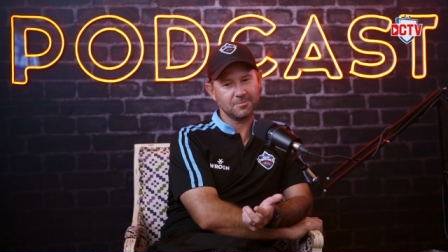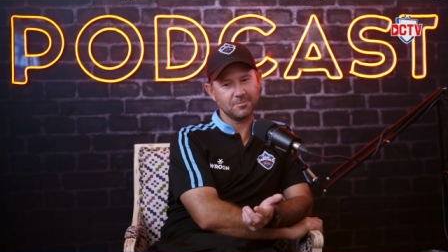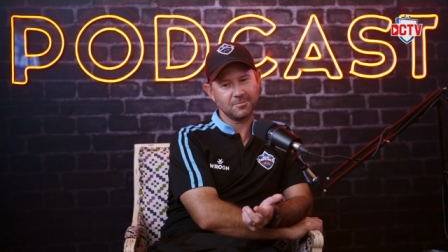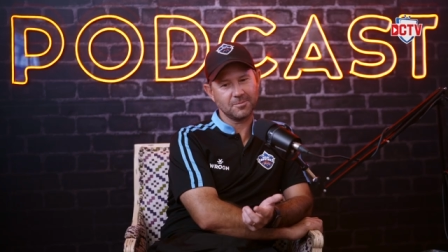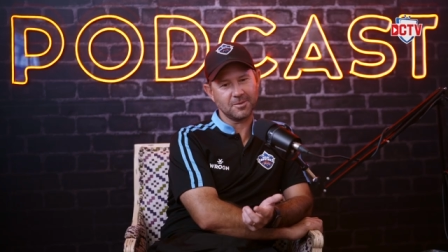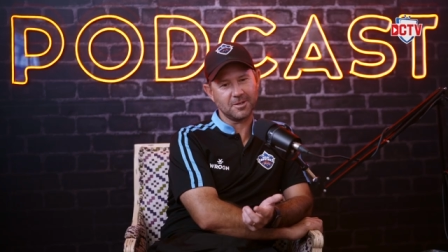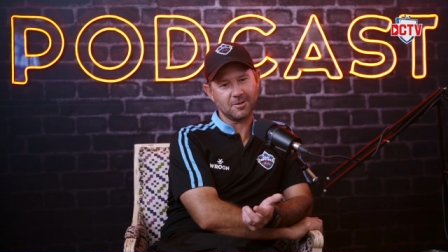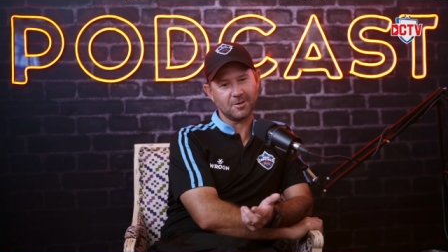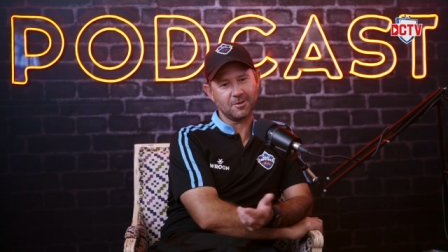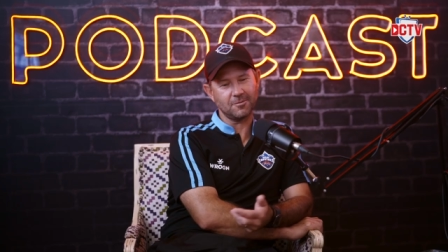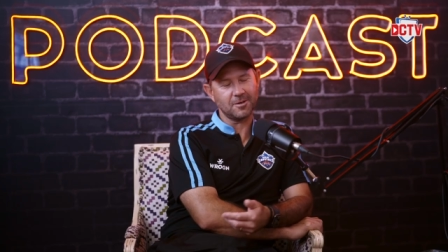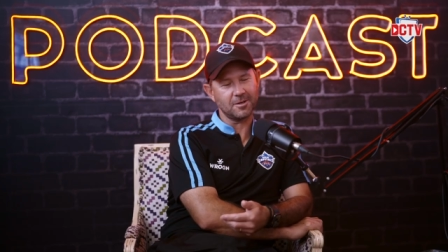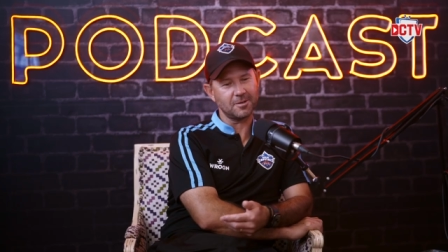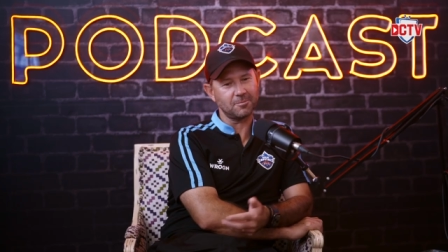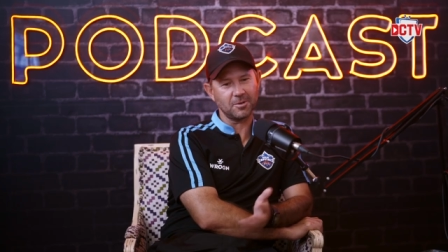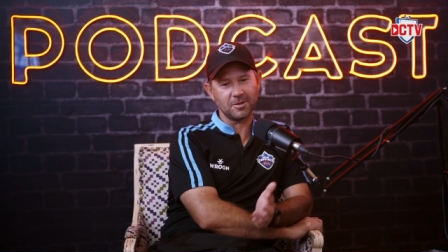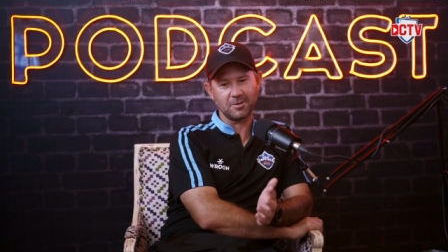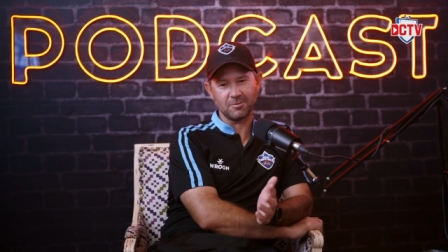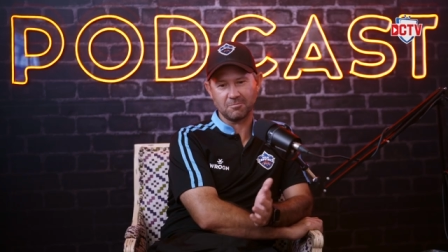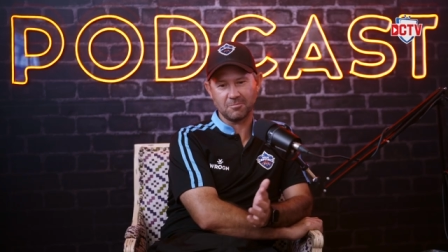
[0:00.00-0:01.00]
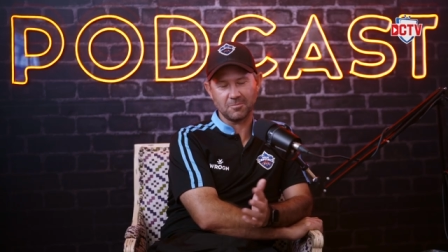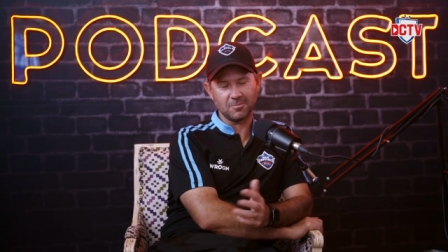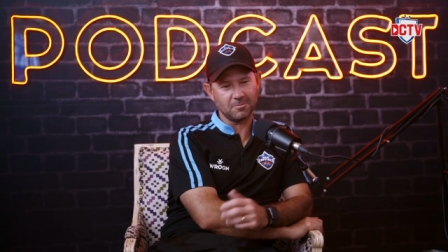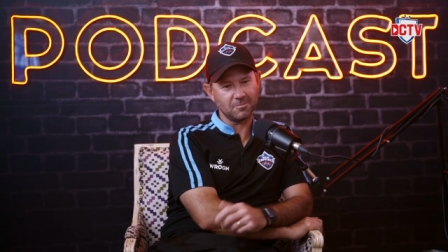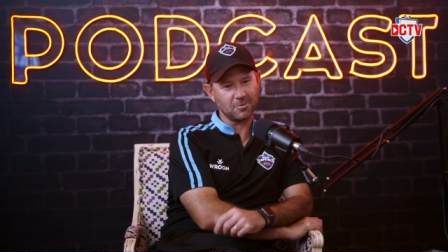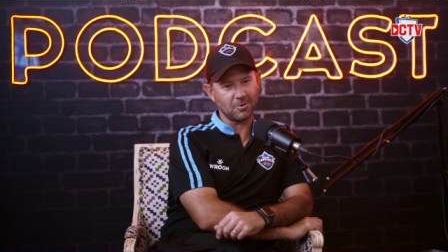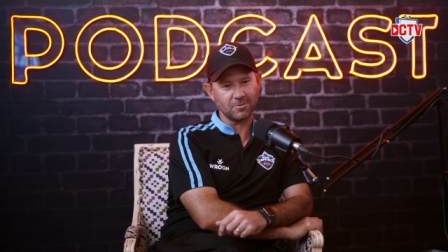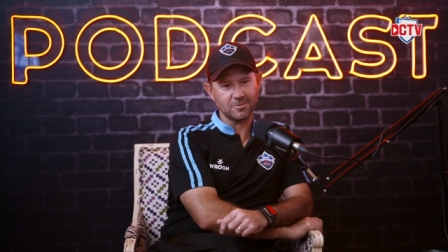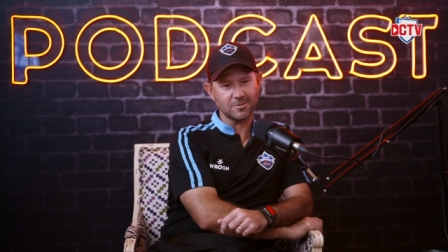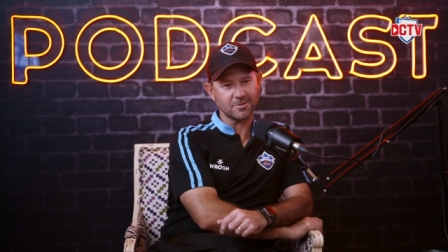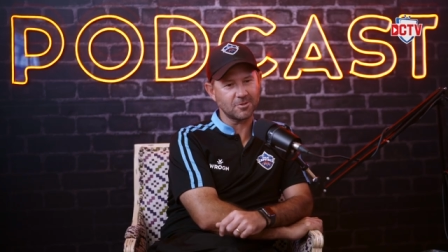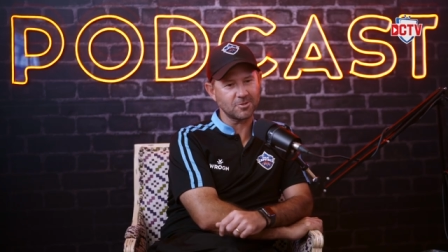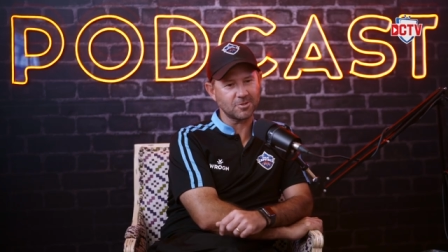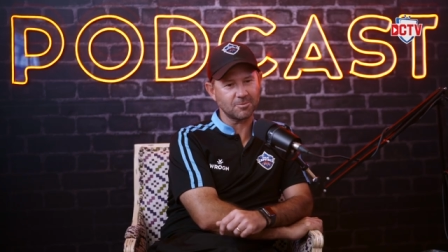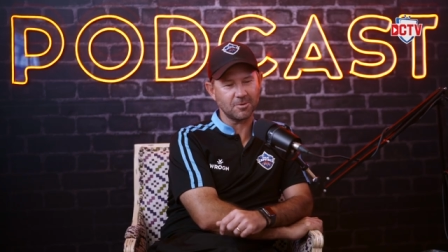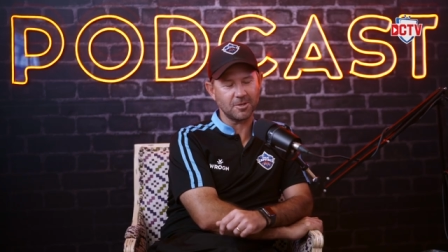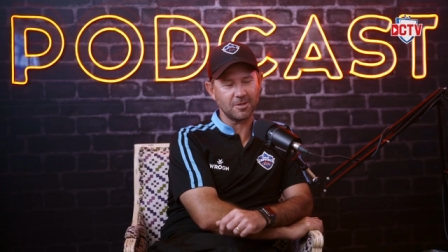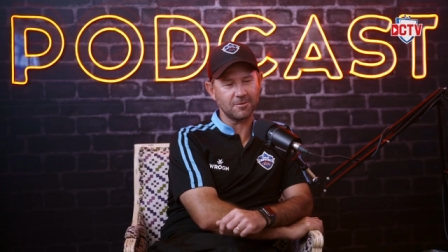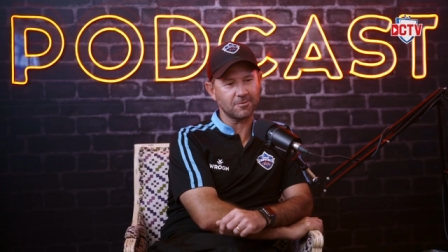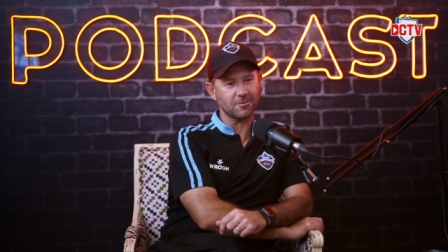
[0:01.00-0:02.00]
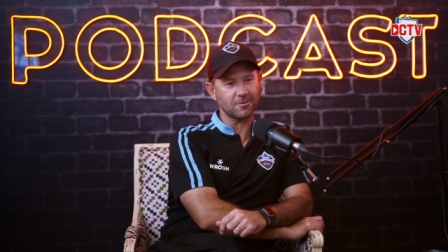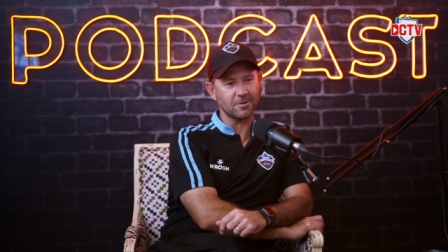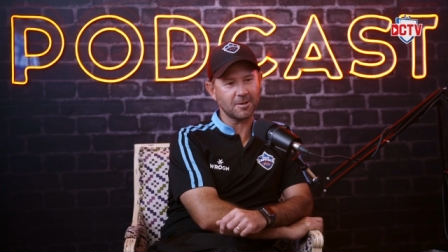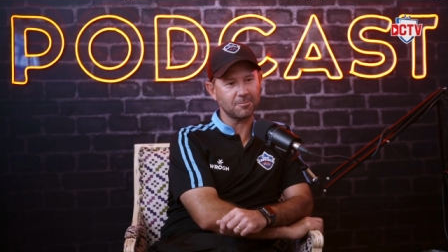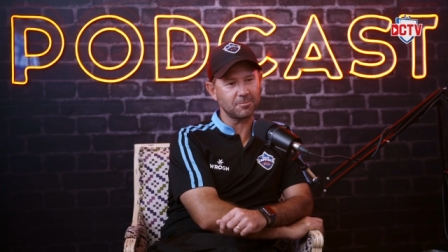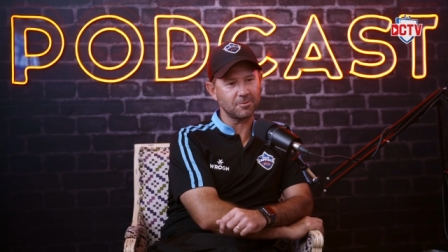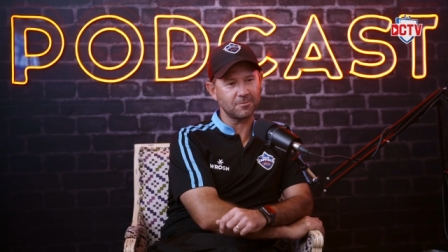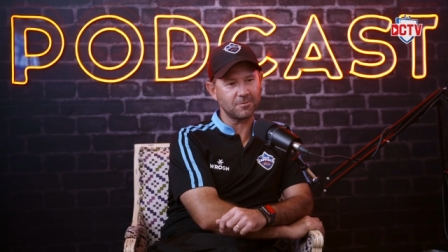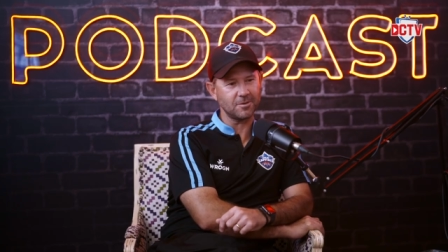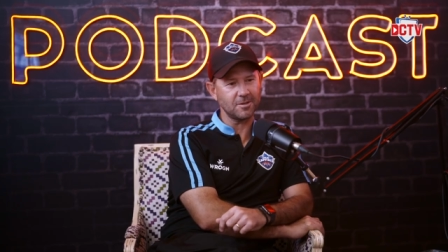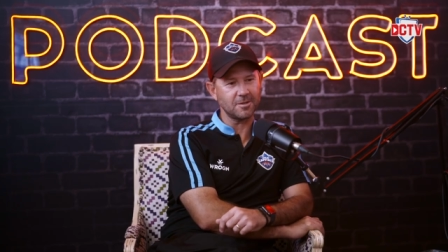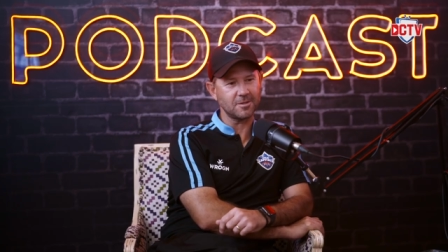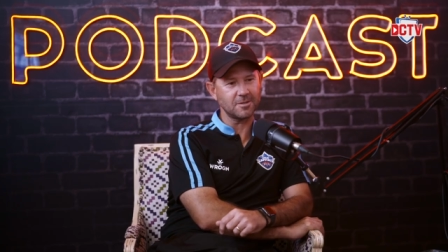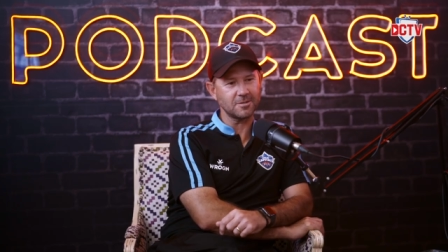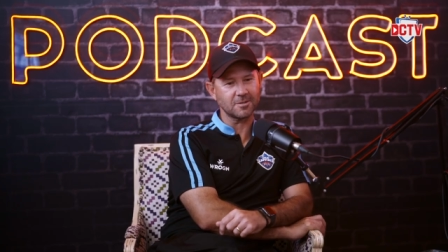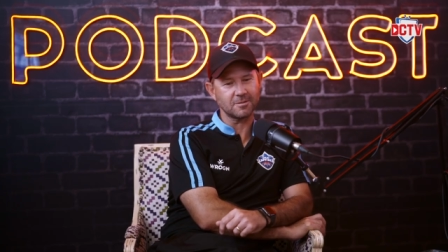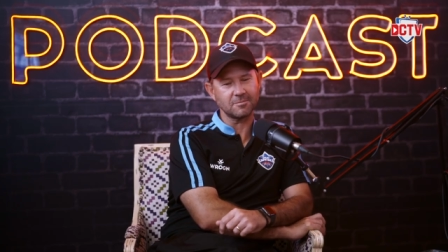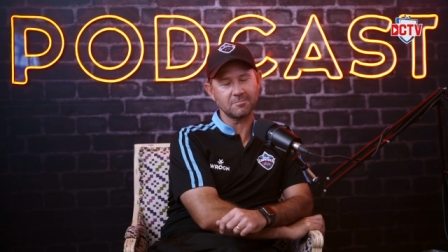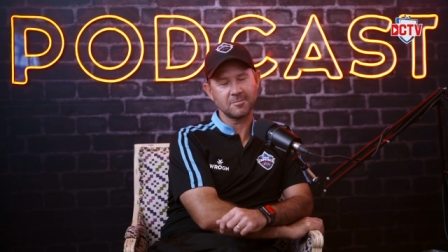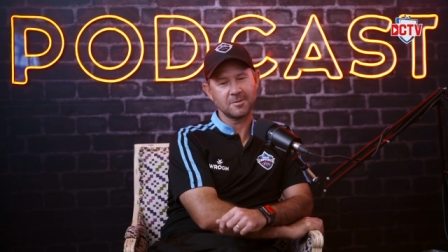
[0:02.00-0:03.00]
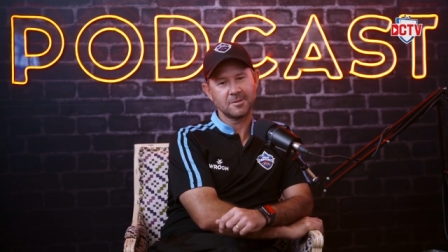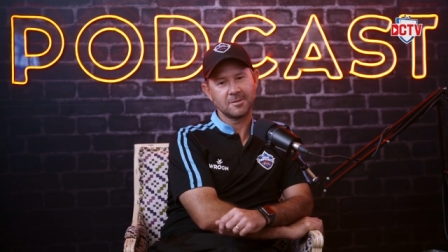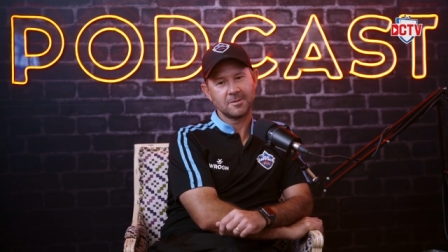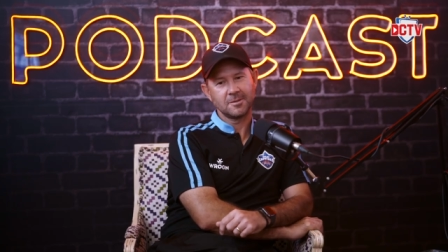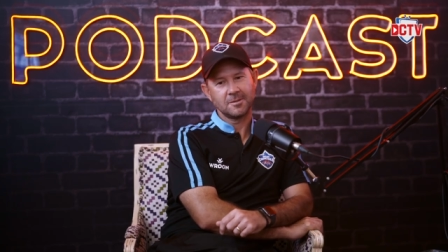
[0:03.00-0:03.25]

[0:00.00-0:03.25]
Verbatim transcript: you know, I've only been on social media for a couple of years, and